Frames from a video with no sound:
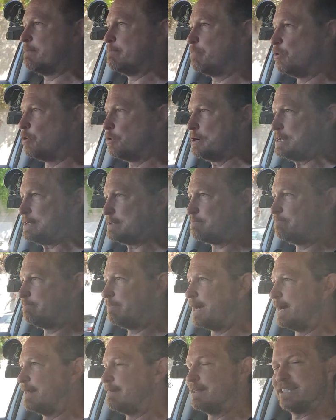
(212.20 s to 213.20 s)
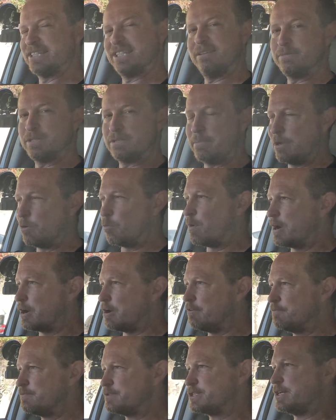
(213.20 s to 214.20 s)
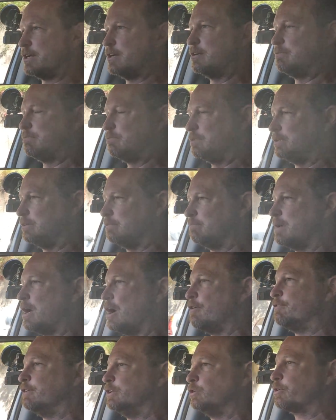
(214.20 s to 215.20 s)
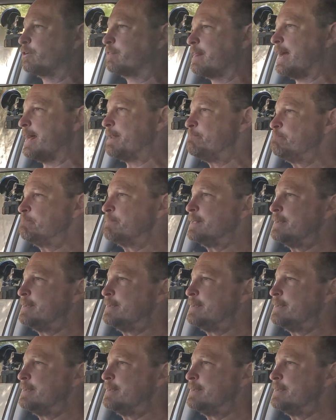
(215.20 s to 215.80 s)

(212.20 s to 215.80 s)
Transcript: one point, but that seems to be a one-off, so we'll overlook that.